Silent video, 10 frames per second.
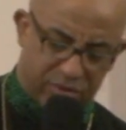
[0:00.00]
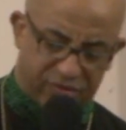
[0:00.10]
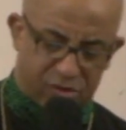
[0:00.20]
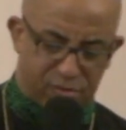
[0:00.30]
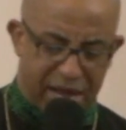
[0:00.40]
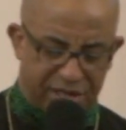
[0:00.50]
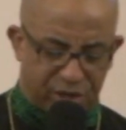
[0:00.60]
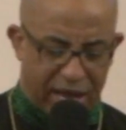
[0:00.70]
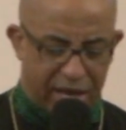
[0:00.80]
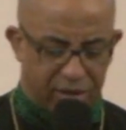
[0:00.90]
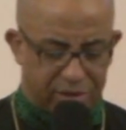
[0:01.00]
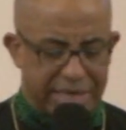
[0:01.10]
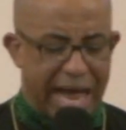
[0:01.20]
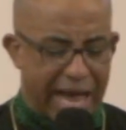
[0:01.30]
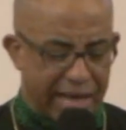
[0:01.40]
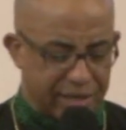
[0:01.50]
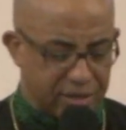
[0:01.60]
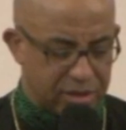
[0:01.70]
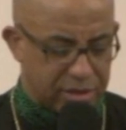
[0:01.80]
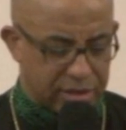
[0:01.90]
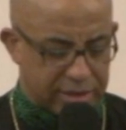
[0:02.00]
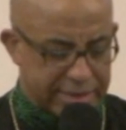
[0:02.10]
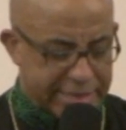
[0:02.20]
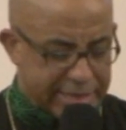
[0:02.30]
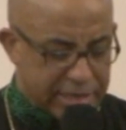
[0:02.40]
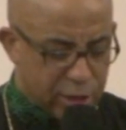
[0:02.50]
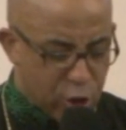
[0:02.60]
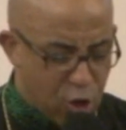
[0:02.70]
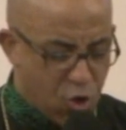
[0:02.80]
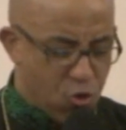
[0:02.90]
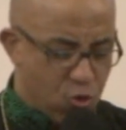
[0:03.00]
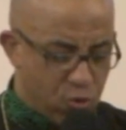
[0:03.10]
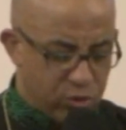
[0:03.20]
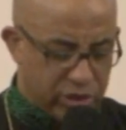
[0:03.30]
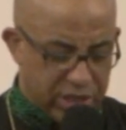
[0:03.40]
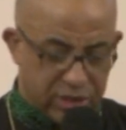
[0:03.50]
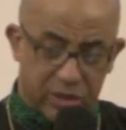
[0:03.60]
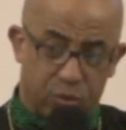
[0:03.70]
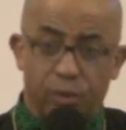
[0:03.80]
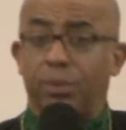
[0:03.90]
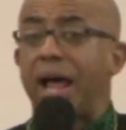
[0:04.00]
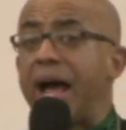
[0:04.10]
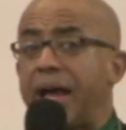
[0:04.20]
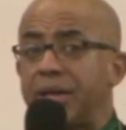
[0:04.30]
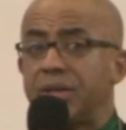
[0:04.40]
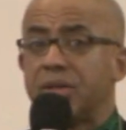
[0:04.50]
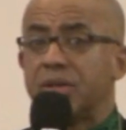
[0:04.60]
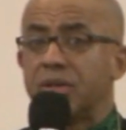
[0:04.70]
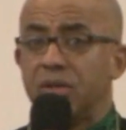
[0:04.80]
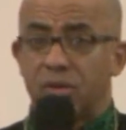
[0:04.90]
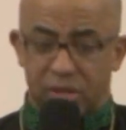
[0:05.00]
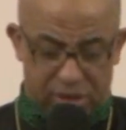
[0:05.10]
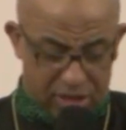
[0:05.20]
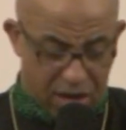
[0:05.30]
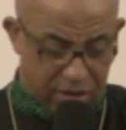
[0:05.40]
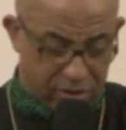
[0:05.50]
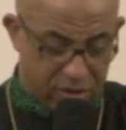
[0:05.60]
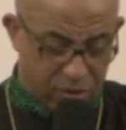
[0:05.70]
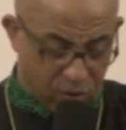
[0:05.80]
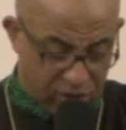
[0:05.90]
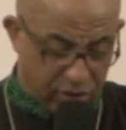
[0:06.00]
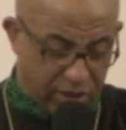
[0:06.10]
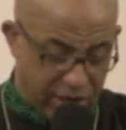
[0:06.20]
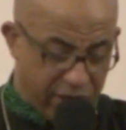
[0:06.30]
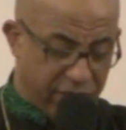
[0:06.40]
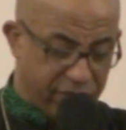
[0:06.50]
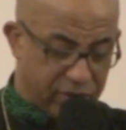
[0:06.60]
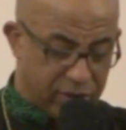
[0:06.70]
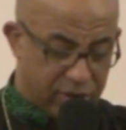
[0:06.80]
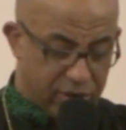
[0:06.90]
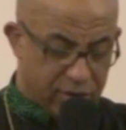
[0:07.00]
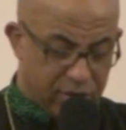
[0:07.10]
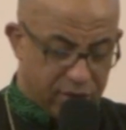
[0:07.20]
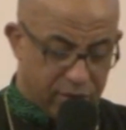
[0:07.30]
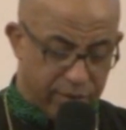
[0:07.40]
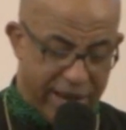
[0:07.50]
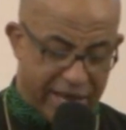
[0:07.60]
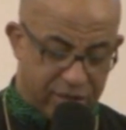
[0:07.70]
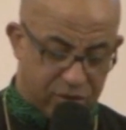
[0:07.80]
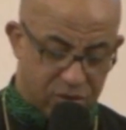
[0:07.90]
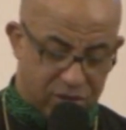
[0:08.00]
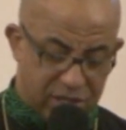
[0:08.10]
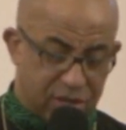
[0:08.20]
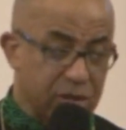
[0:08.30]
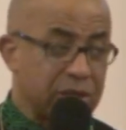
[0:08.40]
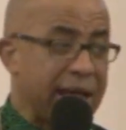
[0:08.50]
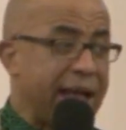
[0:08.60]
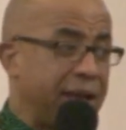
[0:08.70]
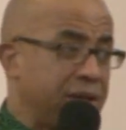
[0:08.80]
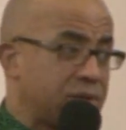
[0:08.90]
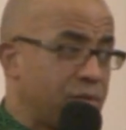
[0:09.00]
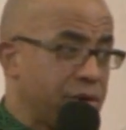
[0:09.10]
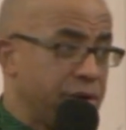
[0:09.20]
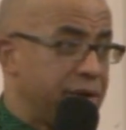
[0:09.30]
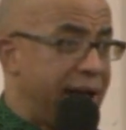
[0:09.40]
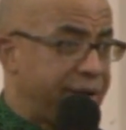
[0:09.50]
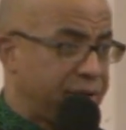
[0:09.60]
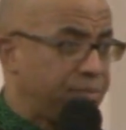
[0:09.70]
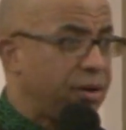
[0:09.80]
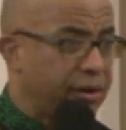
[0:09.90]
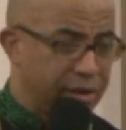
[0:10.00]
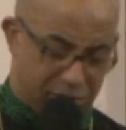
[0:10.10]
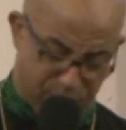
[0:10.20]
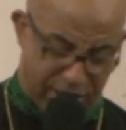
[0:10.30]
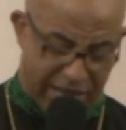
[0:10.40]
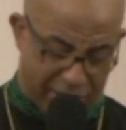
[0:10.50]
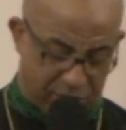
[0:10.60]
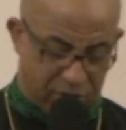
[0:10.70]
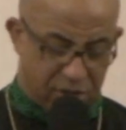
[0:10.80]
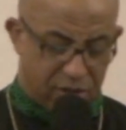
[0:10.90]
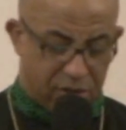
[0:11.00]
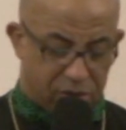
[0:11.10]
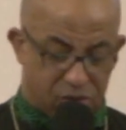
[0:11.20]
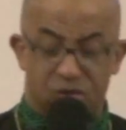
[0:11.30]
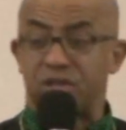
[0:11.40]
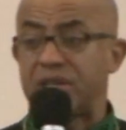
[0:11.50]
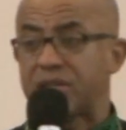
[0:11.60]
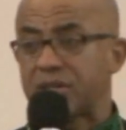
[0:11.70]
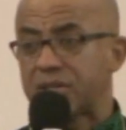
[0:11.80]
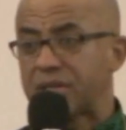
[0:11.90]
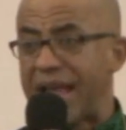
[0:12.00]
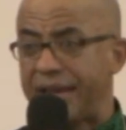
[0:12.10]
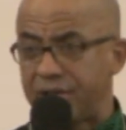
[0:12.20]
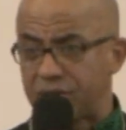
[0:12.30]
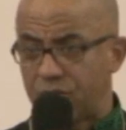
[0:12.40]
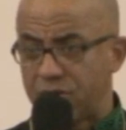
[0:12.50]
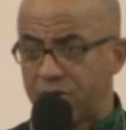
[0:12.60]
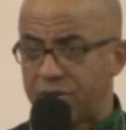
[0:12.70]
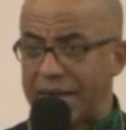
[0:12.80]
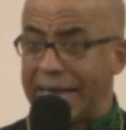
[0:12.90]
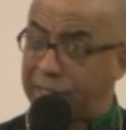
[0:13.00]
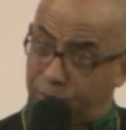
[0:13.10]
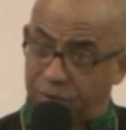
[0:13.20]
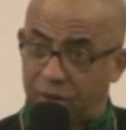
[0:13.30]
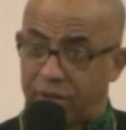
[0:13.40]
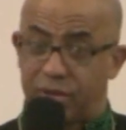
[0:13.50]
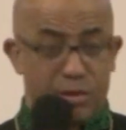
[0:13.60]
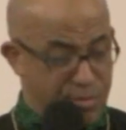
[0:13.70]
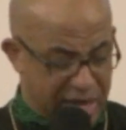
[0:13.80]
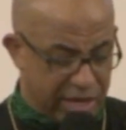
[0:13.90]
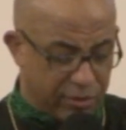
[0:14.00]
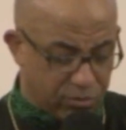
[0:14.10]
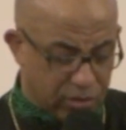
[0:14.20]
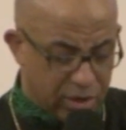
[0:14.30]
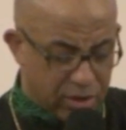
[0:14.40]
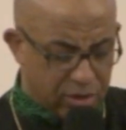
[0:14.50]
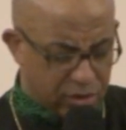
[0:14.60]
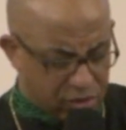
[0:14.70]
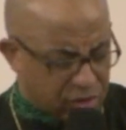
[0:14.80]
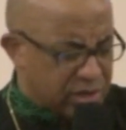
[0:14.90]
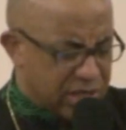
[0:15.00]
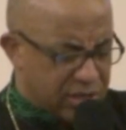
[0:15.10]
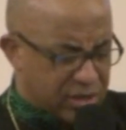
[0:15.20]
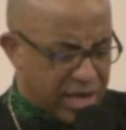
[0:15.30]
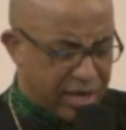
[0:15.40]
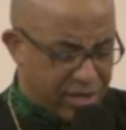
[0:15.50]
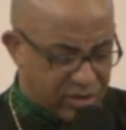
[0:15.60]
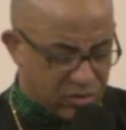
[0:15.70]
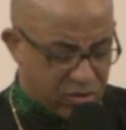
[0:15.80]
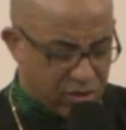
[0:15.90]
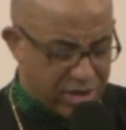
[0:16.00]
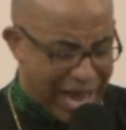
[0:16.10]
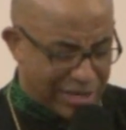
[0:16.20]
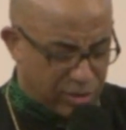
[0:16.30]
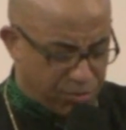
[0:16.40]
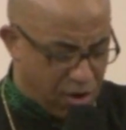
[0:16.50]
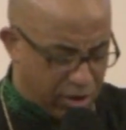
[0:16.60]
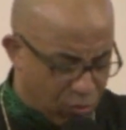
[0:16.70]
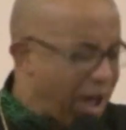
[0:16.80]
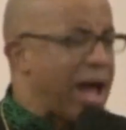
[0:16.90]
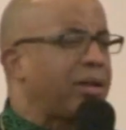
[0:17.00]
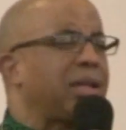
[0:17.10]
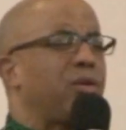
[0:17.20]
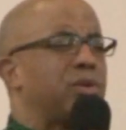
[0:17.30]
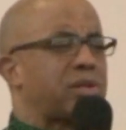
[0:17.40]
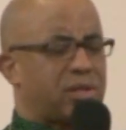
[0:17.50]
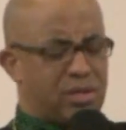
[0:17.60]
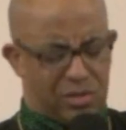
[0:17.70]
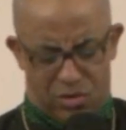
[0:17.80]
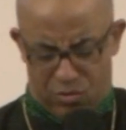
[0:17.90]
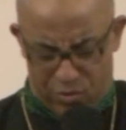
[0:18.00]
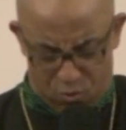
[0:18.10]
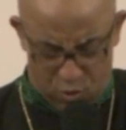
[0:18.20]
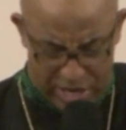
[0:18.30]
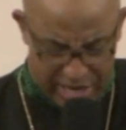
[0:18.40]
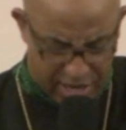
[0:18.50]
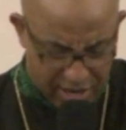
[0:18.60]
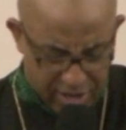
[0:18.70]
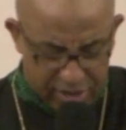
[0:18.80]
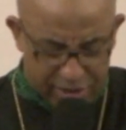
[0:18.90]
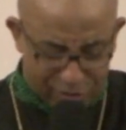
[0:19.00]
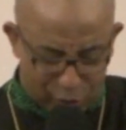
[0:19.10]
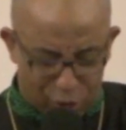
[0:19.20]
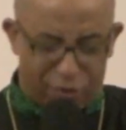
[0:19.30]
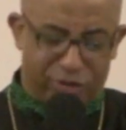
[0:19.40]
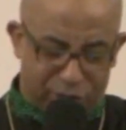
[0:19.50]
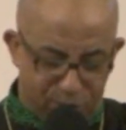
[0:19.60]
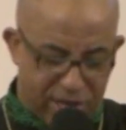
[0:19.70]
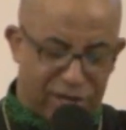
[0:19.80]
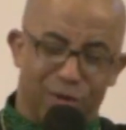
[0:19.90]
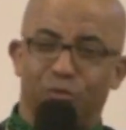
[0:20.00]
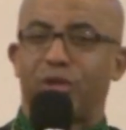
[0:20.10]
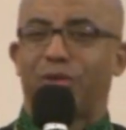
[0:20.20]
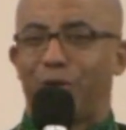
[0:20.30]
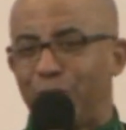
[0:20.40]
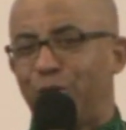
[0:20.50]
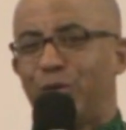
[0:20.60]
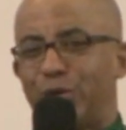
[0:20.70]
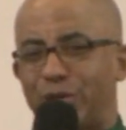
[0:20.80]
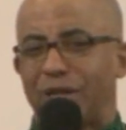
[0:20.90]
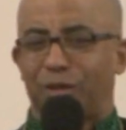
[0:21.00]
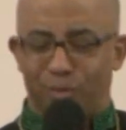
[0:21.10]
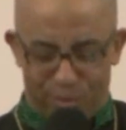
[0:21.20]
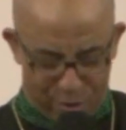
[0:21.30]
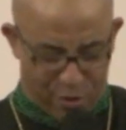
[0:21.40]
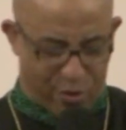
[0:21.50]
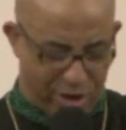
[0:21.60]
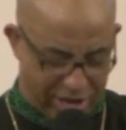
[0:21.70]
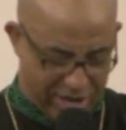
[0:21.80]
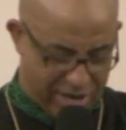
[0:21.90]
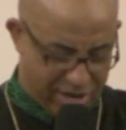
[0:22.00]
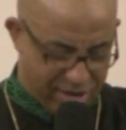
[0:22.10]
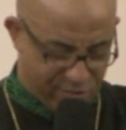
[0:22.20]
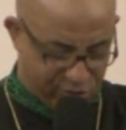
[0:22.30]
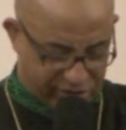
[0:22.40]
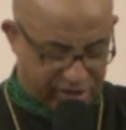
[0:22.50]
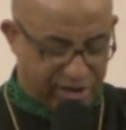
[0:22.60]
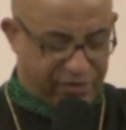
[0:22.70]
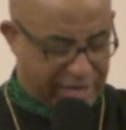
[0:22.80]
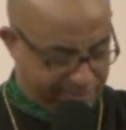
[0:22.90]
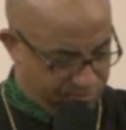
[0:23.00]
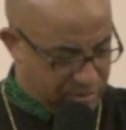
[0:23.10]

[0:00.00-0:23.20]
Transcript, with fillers: before my child dies. Go, Jesus replied, Your son will live. The man took Jesus at his word and departed. The man took Jesus at his word and departed. The man took Jesus at his word and departed. While he was still on the way, his servants met him with the news that the boy was living.